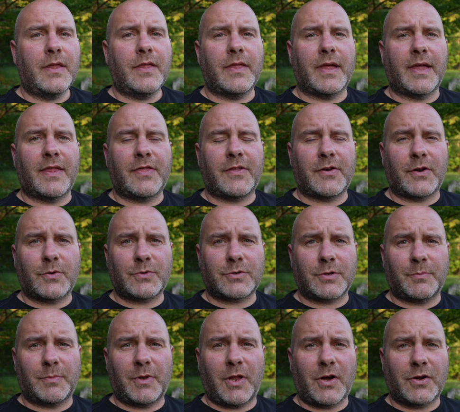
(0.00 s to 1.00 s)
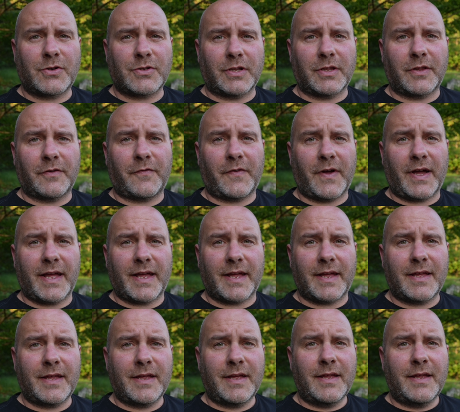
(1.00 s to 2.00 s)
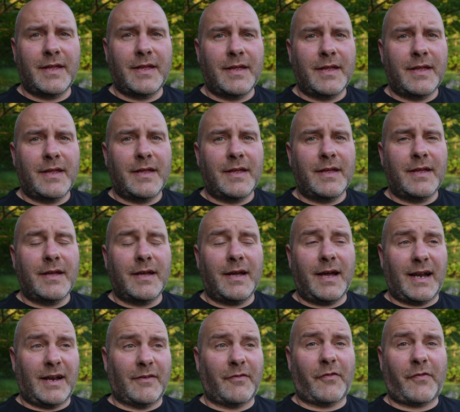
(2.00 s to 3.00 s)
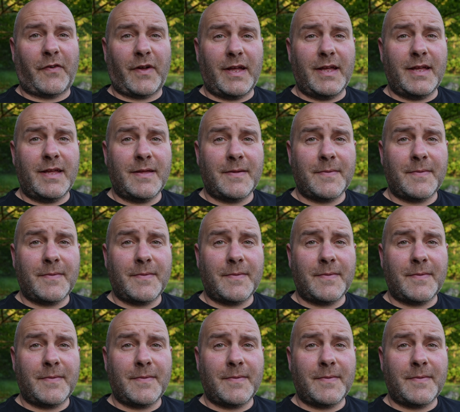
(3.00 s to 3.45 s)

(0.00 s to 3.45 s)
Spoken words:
then throw some logs on the fire and have a fire.